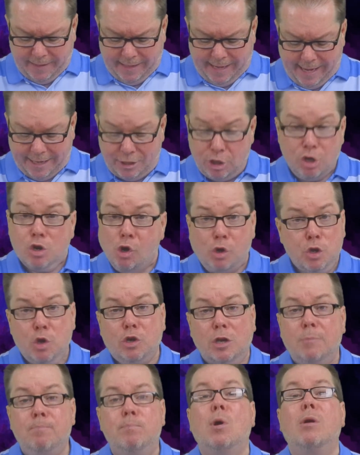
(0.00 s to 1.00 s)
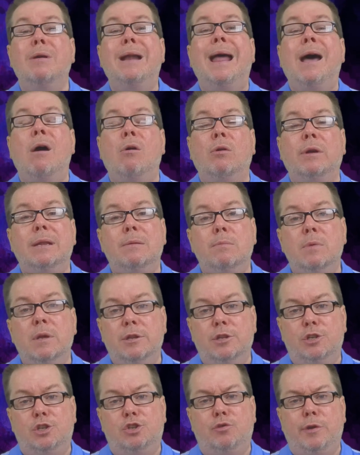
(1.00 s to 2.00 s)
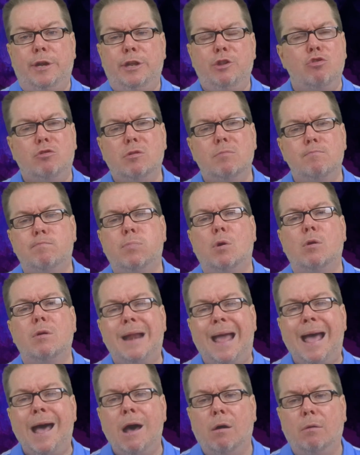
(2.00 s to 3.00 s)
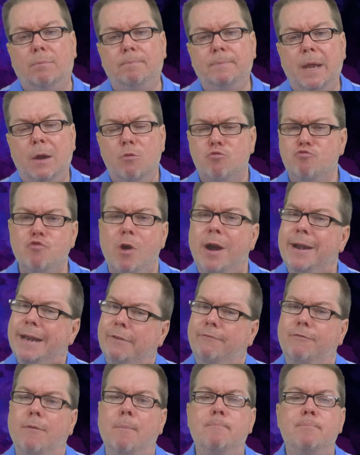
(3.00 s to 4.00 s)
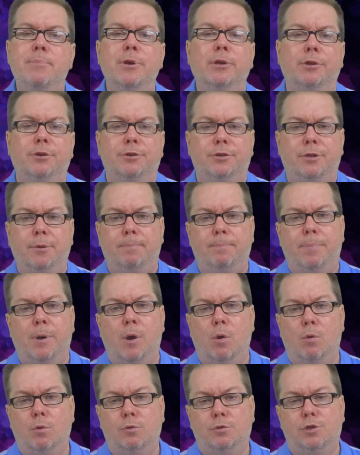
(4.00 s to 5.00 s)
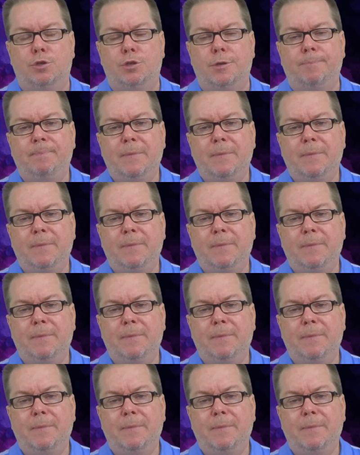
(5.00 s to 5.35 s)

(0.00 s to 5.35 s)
And you know, you could burn out in ministry. You can burn out running from pillar to post.